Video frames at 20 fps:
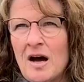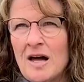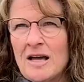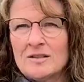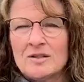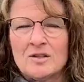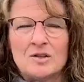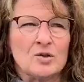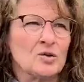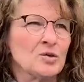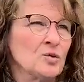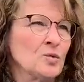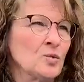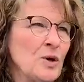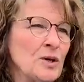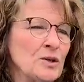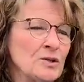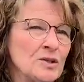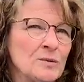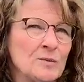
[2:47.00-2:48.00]
as to
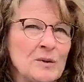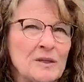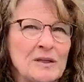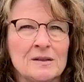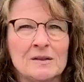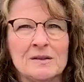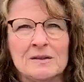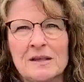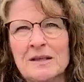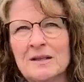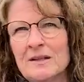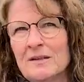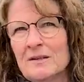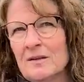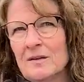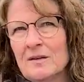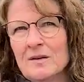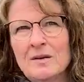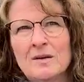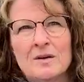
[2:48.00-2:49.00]
where to build
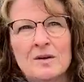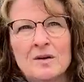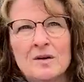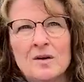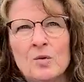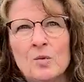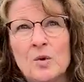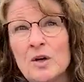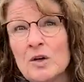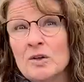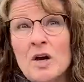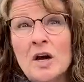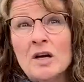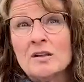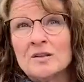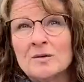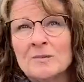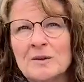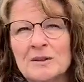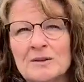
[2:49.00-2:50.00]
and where not to